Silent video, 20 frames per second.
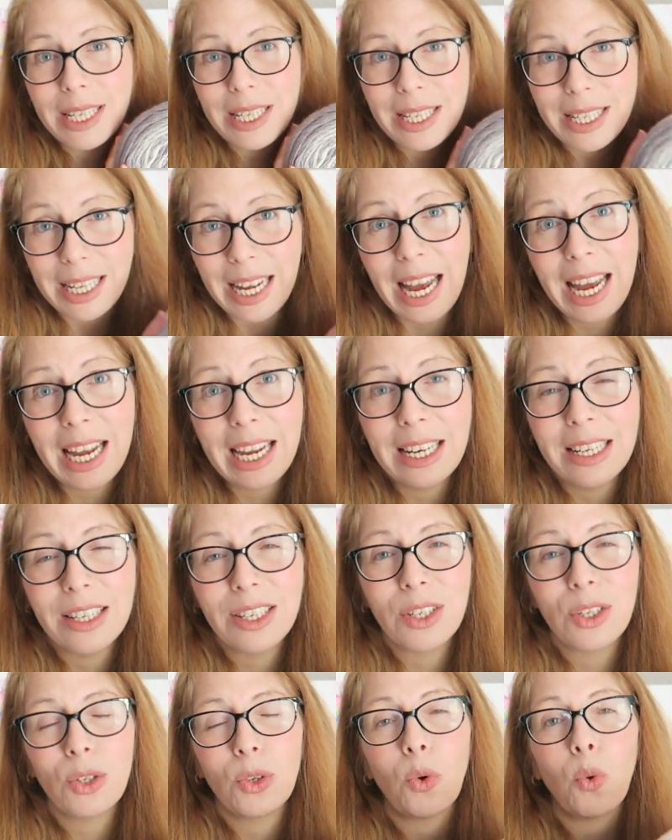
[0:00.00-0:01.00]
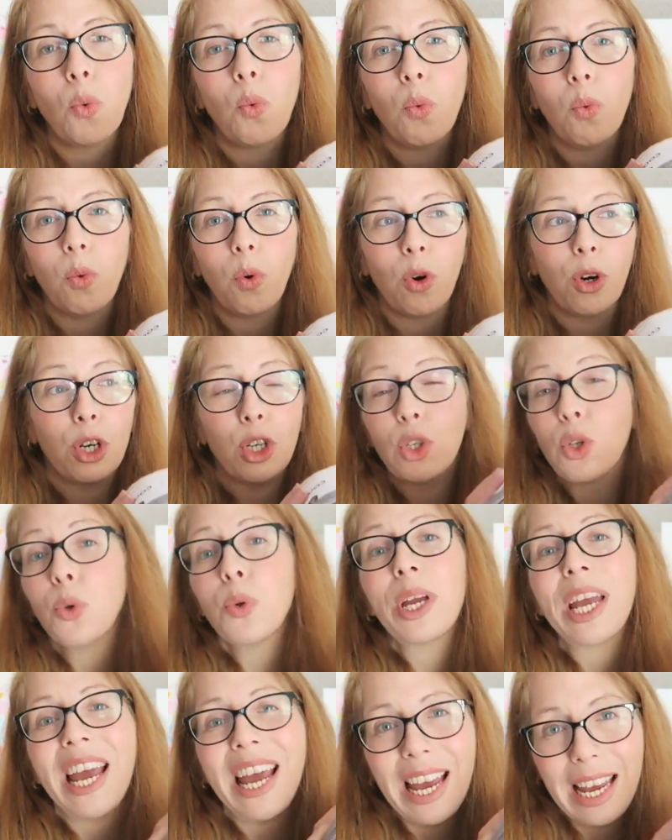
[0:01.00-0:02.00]
skeins or
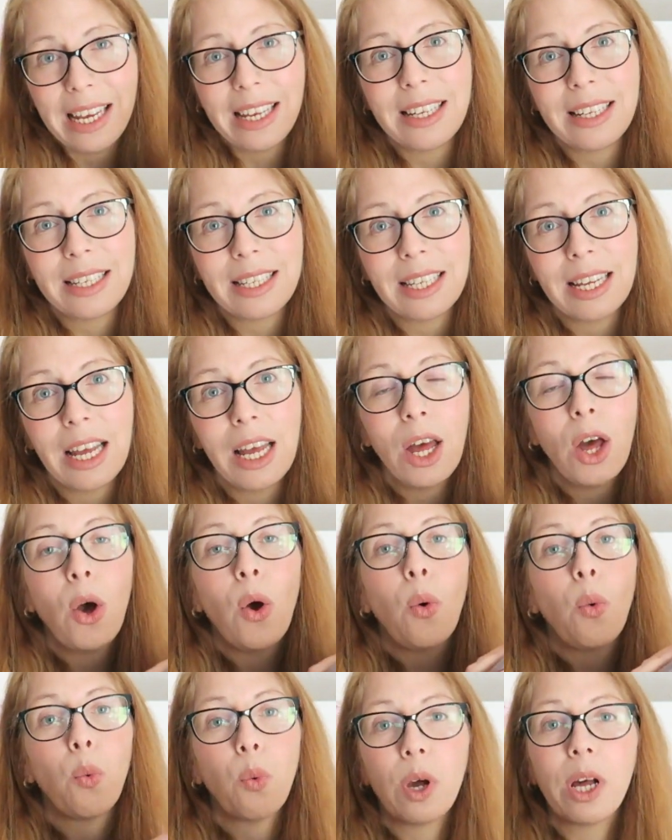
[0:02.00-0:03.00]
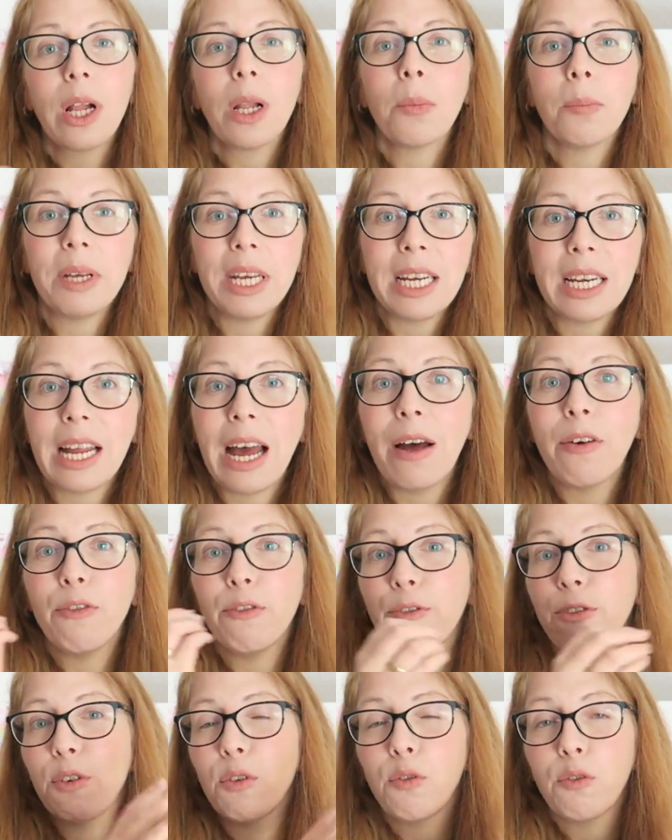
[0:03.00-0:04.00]
two cakes will be
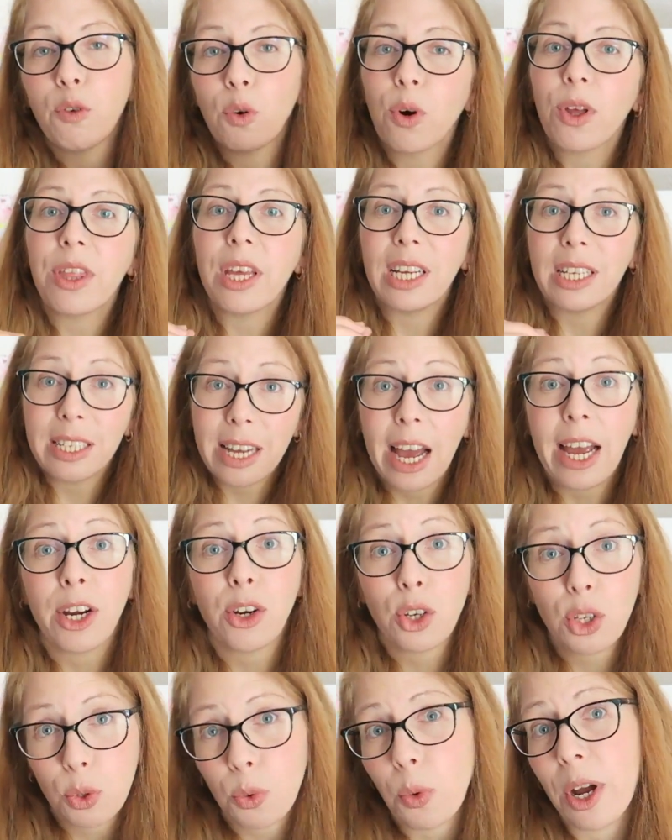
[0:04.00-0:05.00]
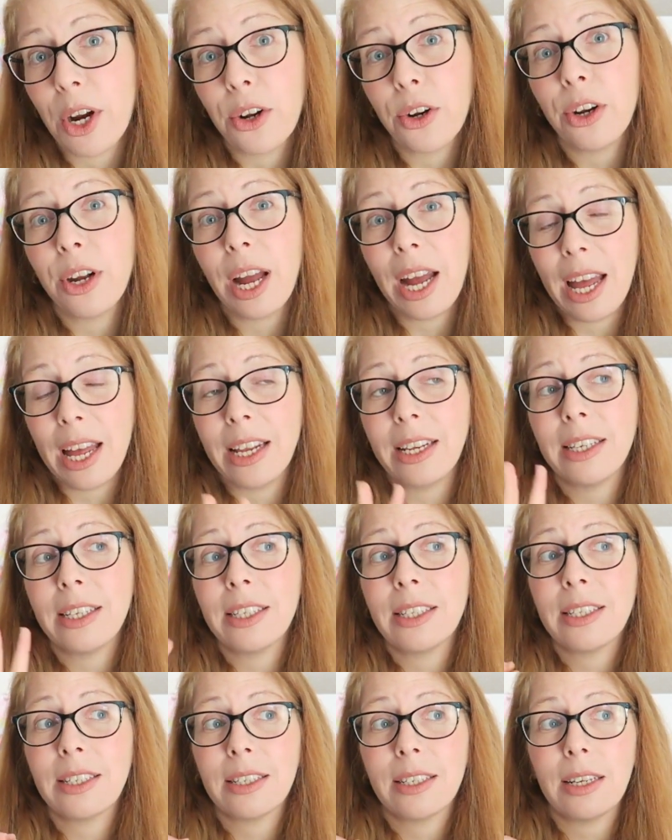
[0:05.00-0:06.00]
enough for the entire sweater.
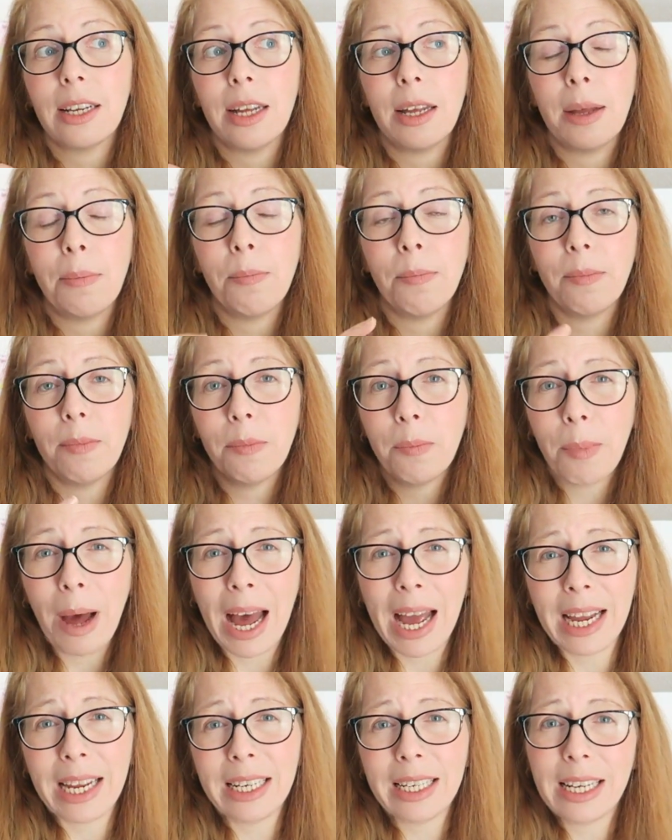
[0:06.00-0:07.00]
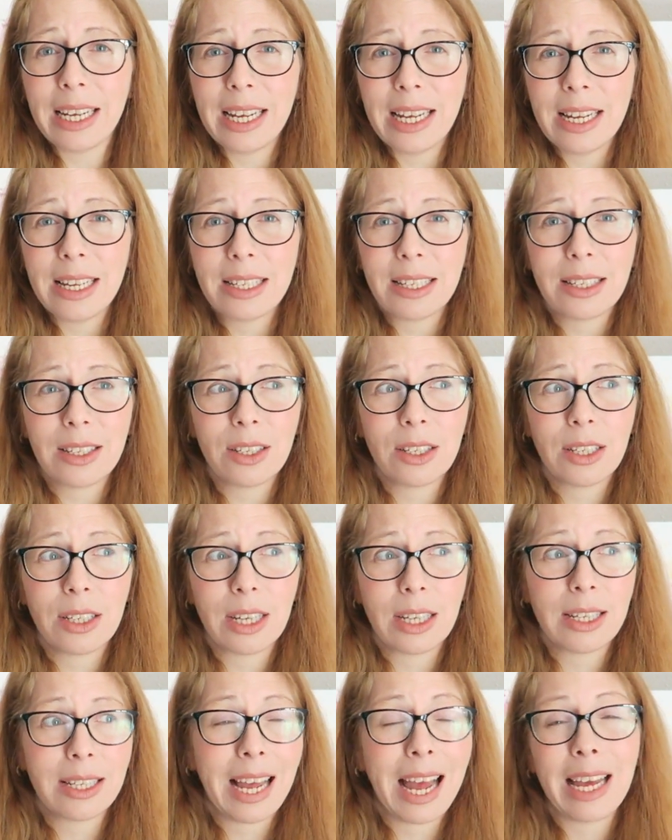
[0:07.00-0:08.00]
And mine
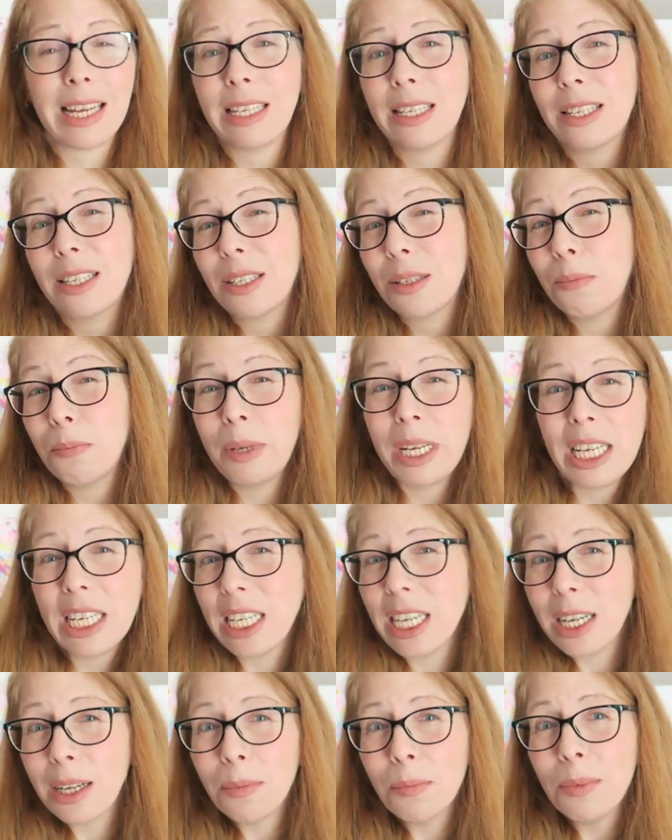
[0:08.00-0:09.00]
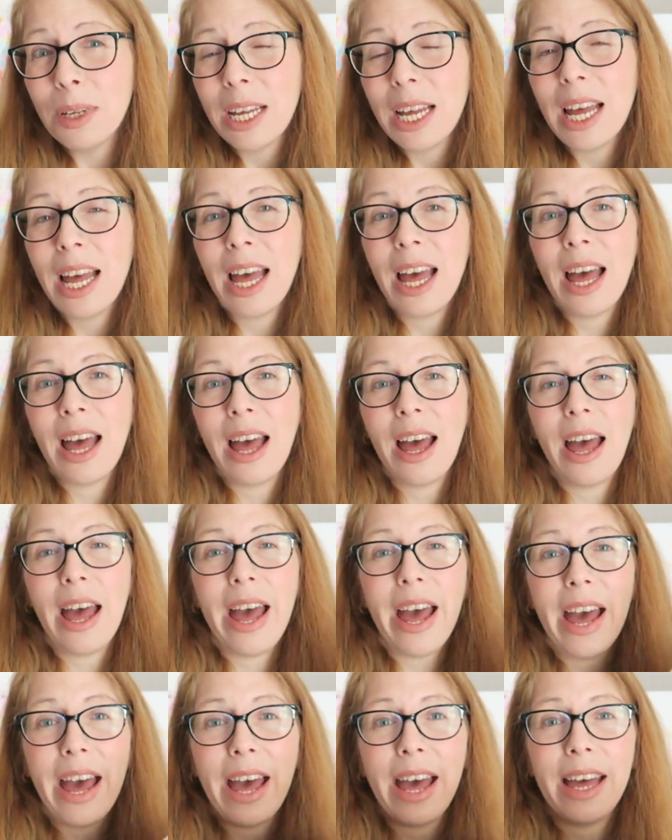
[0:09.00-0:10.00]
is a size medium,
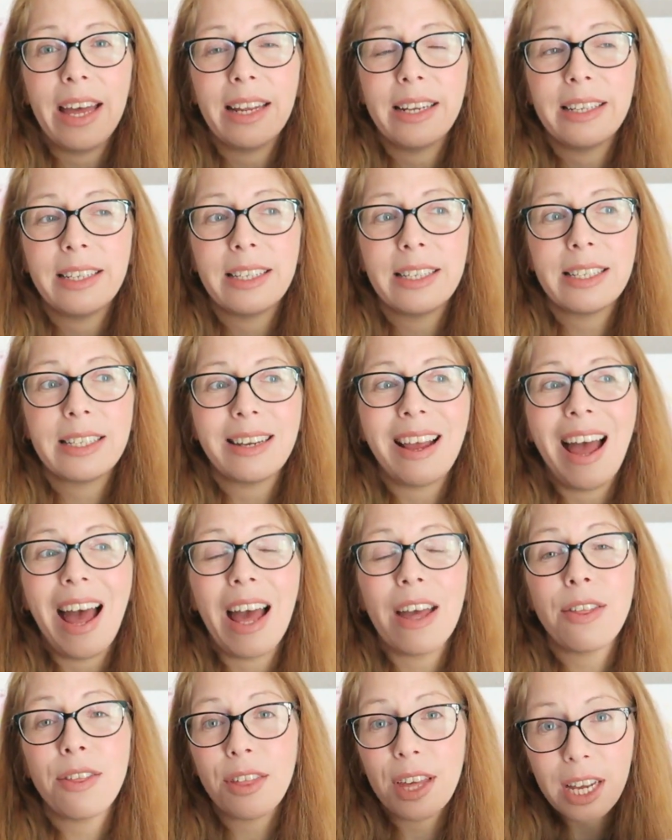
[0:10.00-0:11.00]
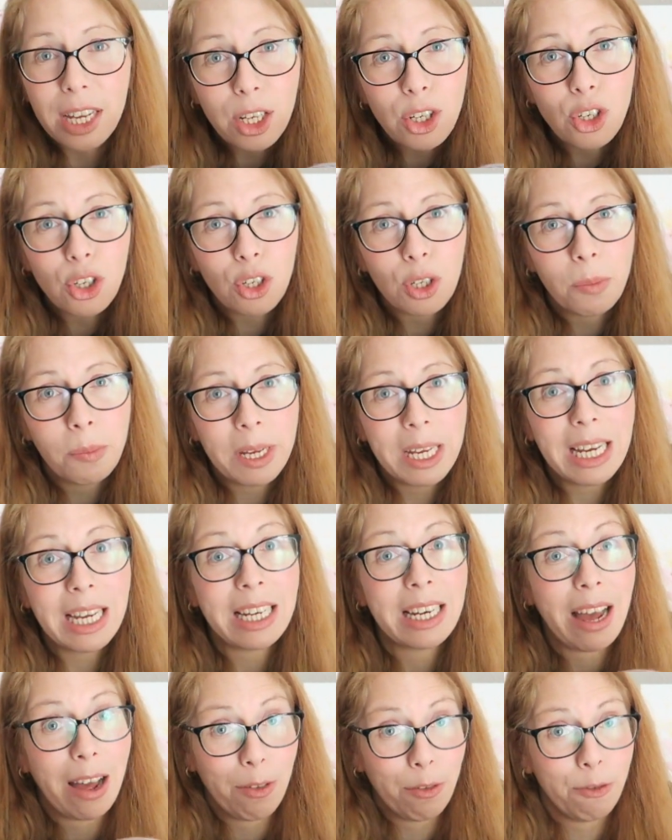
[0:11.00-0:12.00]
and I think it should
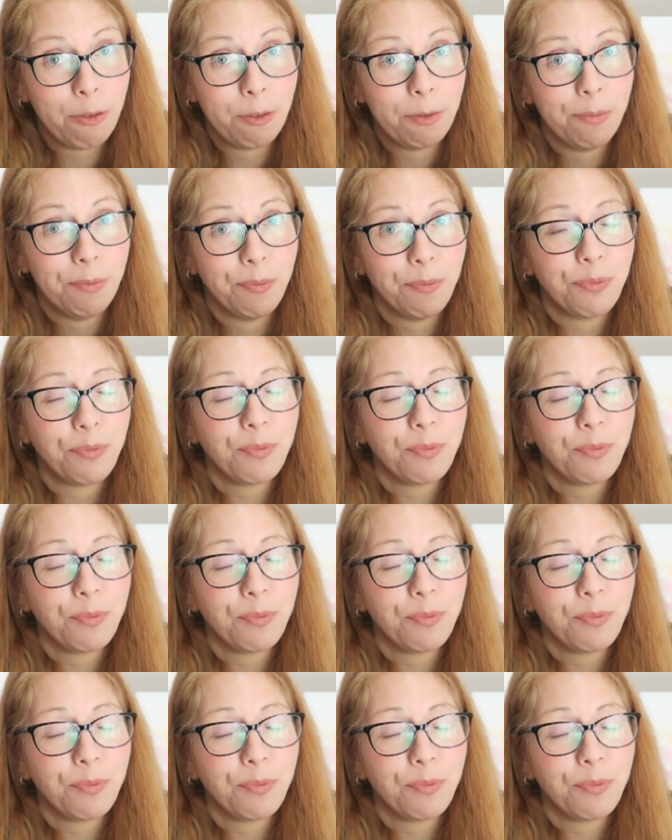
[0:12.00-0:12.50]
be enough.